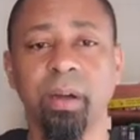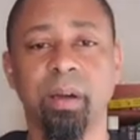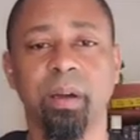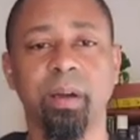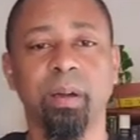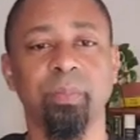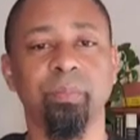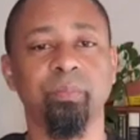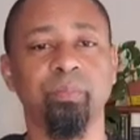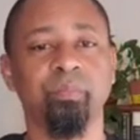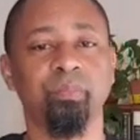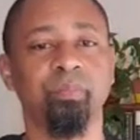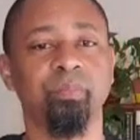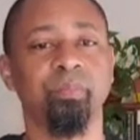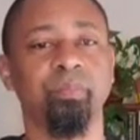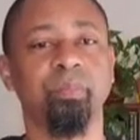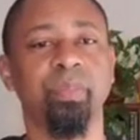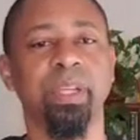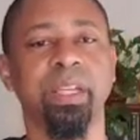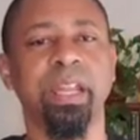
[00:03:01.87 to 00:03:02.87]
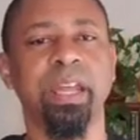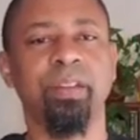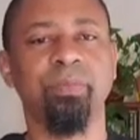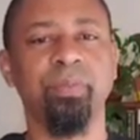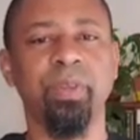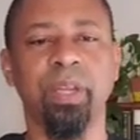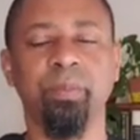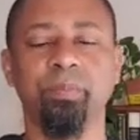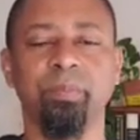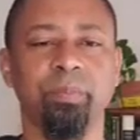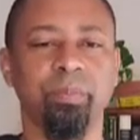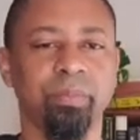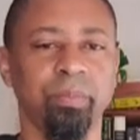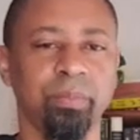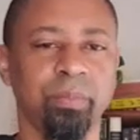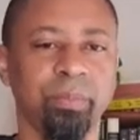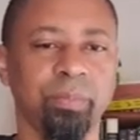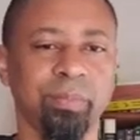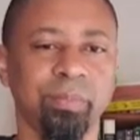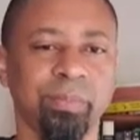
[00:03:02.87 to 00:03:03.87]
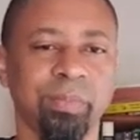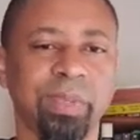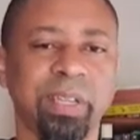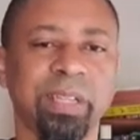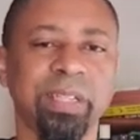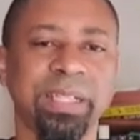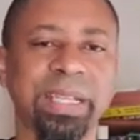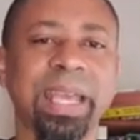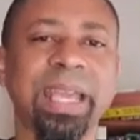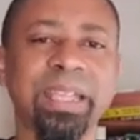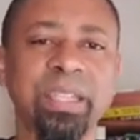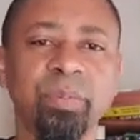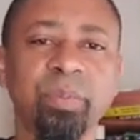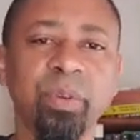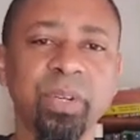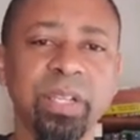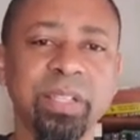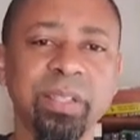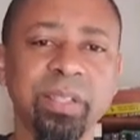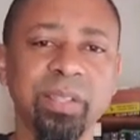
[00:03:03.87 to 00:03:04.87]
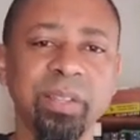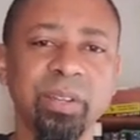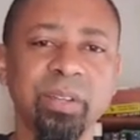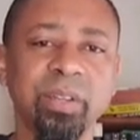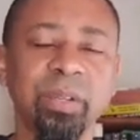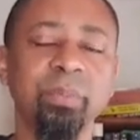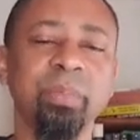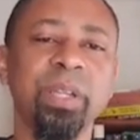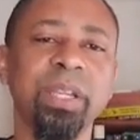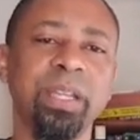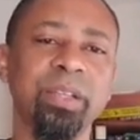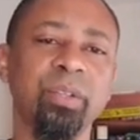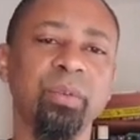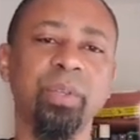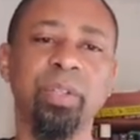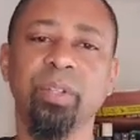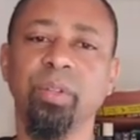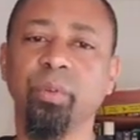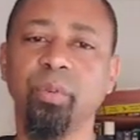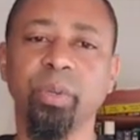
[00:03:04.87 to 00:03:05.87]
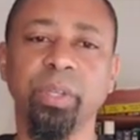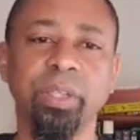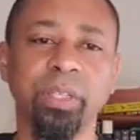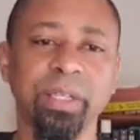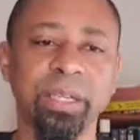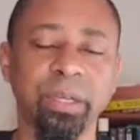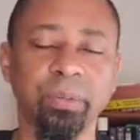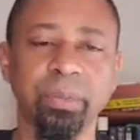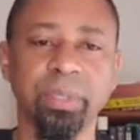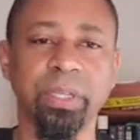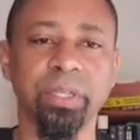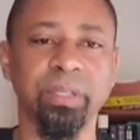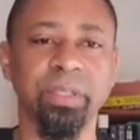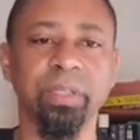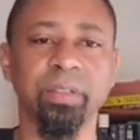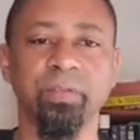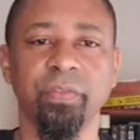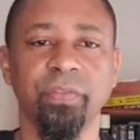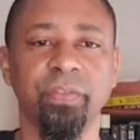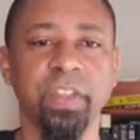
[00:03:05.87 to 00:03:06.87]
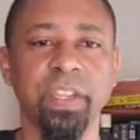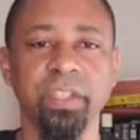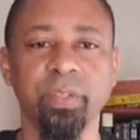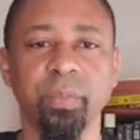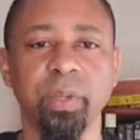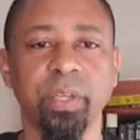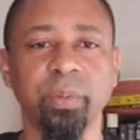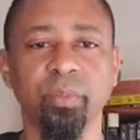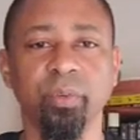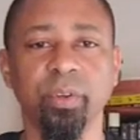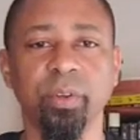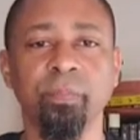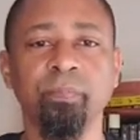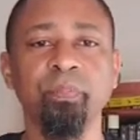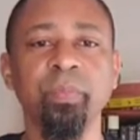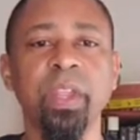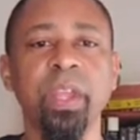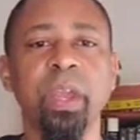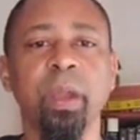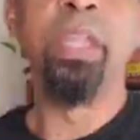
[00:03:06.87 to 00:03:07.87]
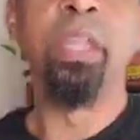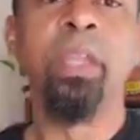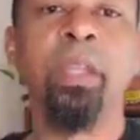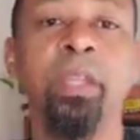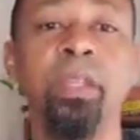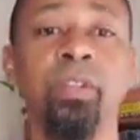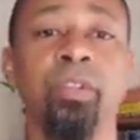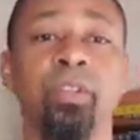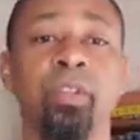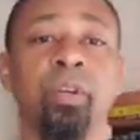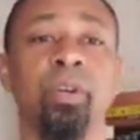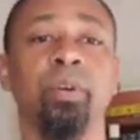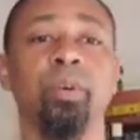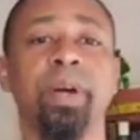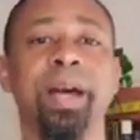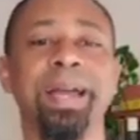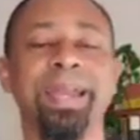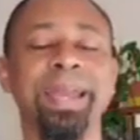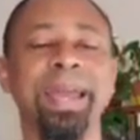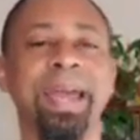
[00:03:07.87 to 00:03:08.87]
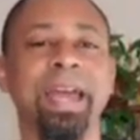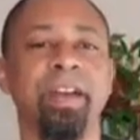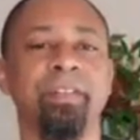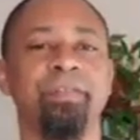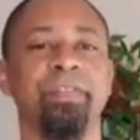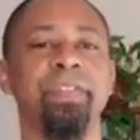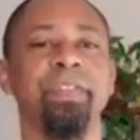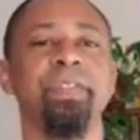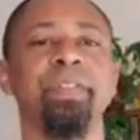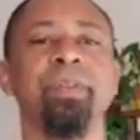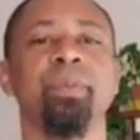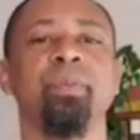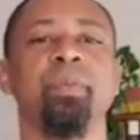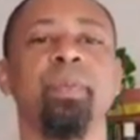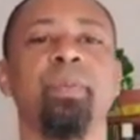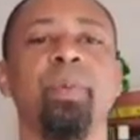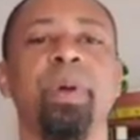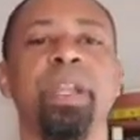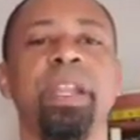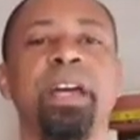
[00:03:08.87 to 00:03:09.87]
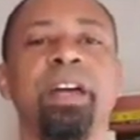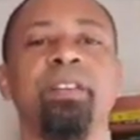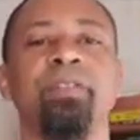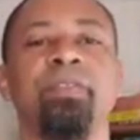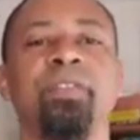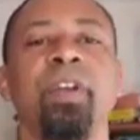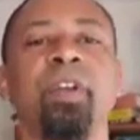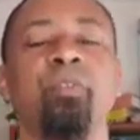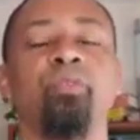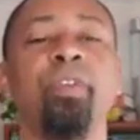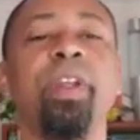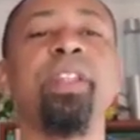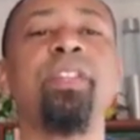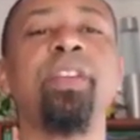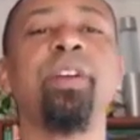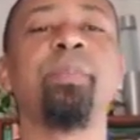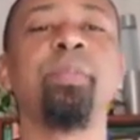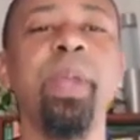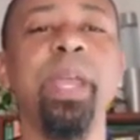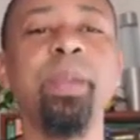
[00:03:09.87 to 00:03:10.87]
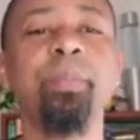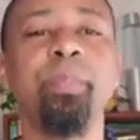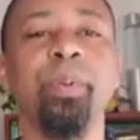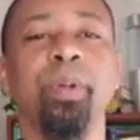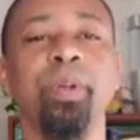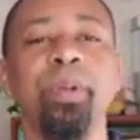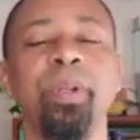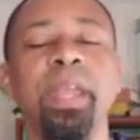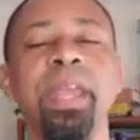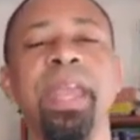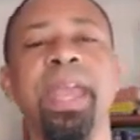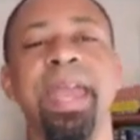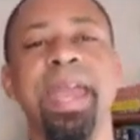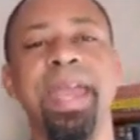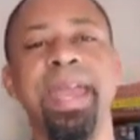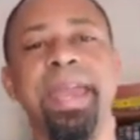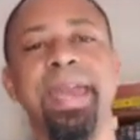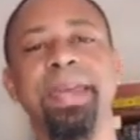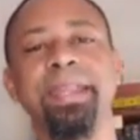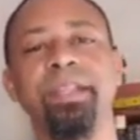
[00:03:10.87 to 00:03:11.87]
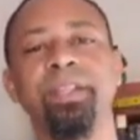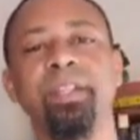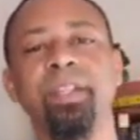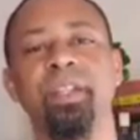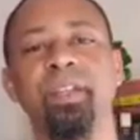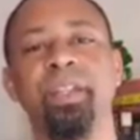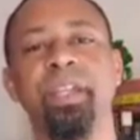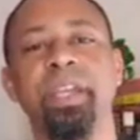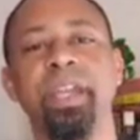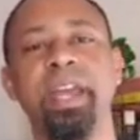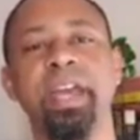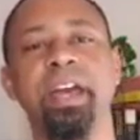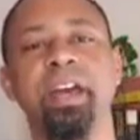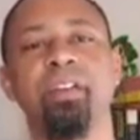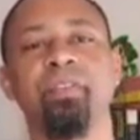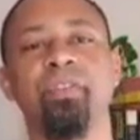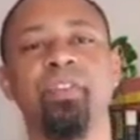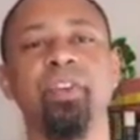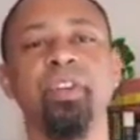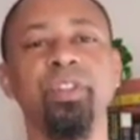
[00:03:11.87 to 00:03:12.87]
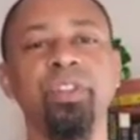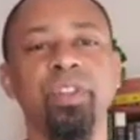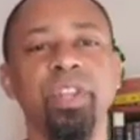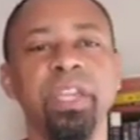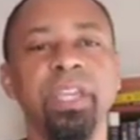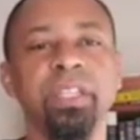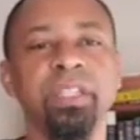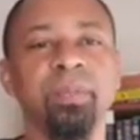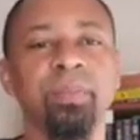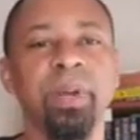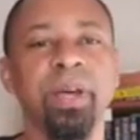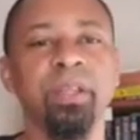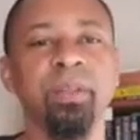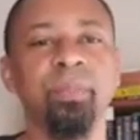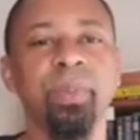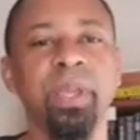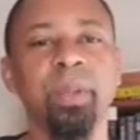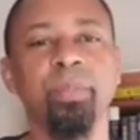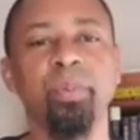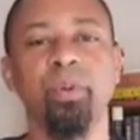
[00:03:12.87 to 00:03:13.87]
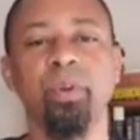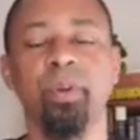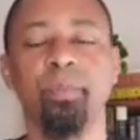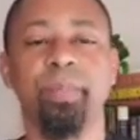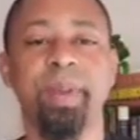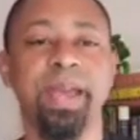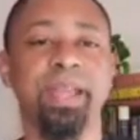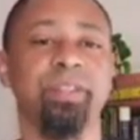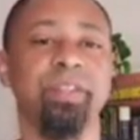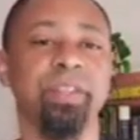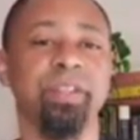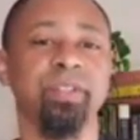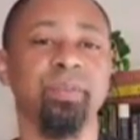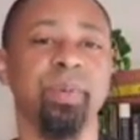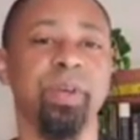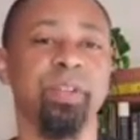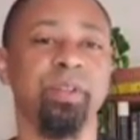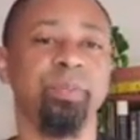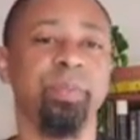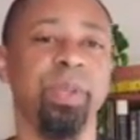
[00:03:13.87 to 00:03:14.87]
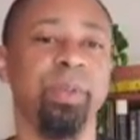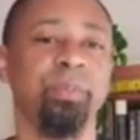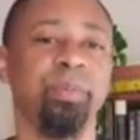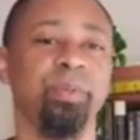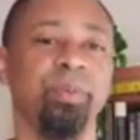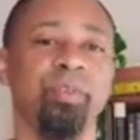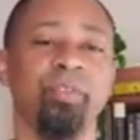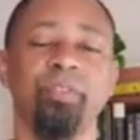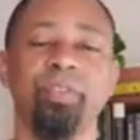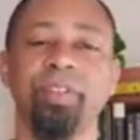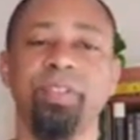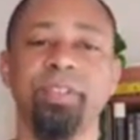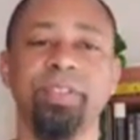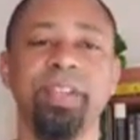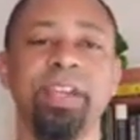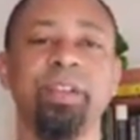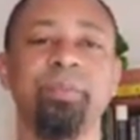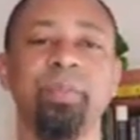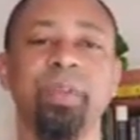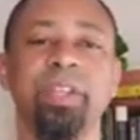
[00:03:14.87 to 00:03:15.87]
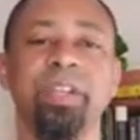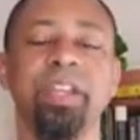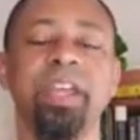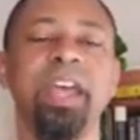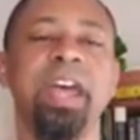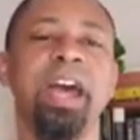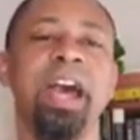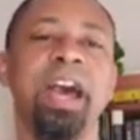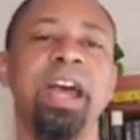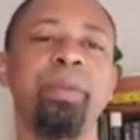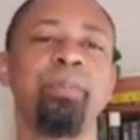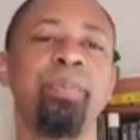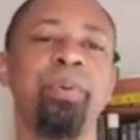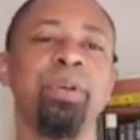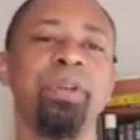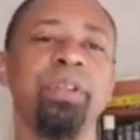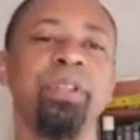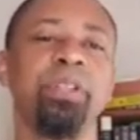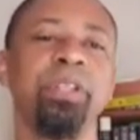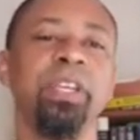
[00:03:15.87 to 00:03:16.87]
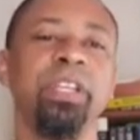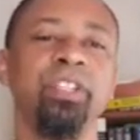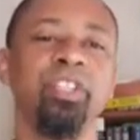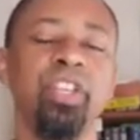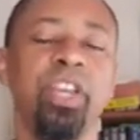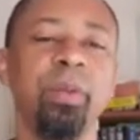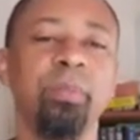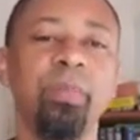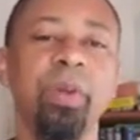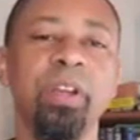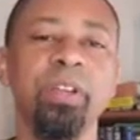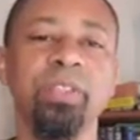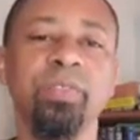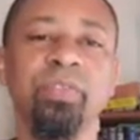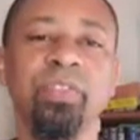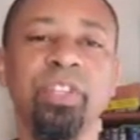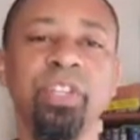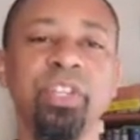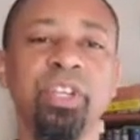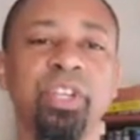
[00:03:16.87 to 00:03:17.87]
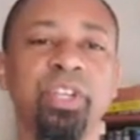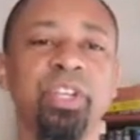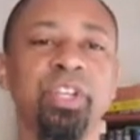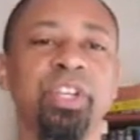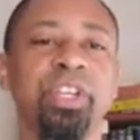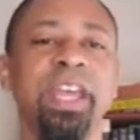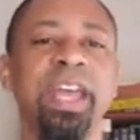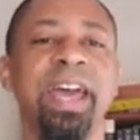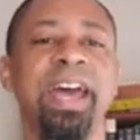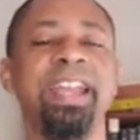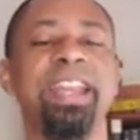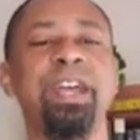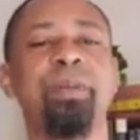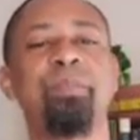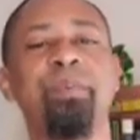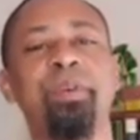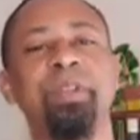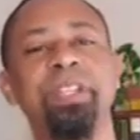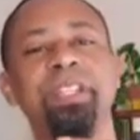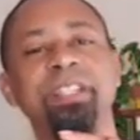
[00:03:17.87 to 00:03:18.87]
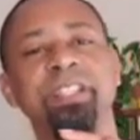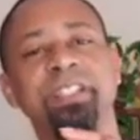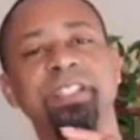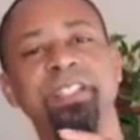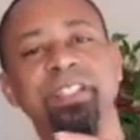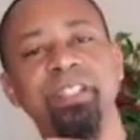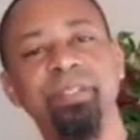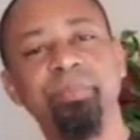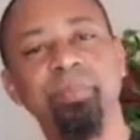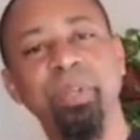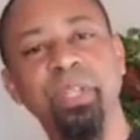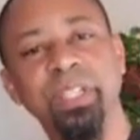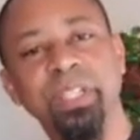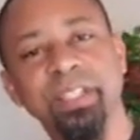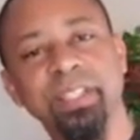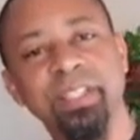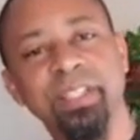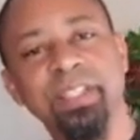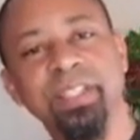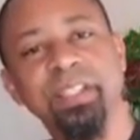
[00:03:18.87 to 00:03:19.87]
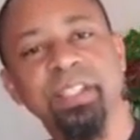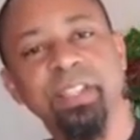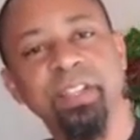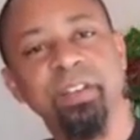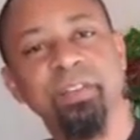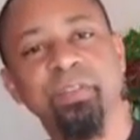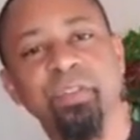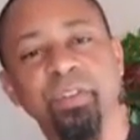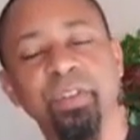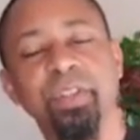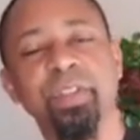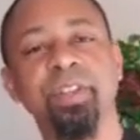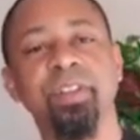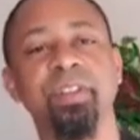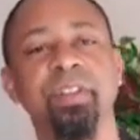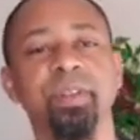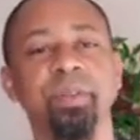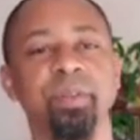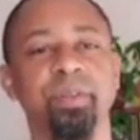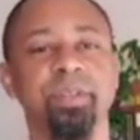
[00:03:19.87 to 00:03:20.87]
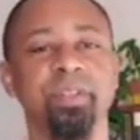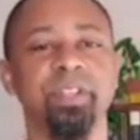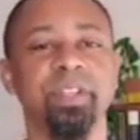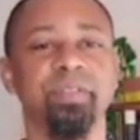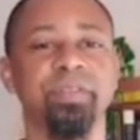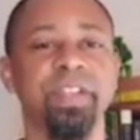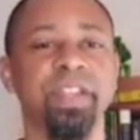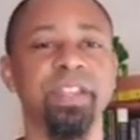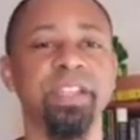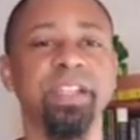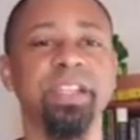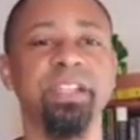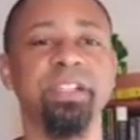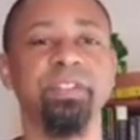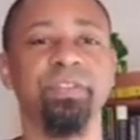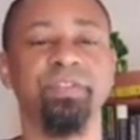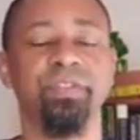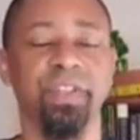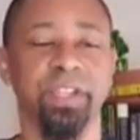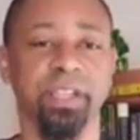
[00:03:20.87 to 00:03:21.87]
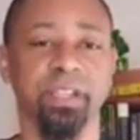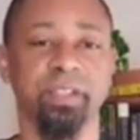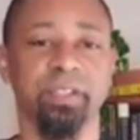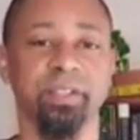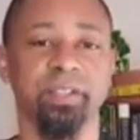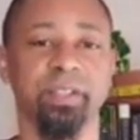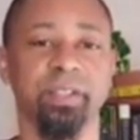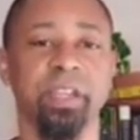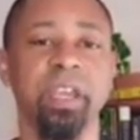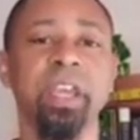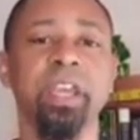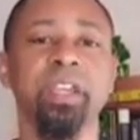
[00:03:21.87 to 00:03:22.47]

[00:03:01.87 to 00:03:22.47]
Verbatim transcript: um, but I, I'm not an expert necessarily, but I do it so quickly now it doesn't even faze me anymore. So I have, when I've read their paper and they have good things about the paper or bad things about the paper or an assignment, I put check marks for the good and I put little bullets for the, the stuff that they need to fix.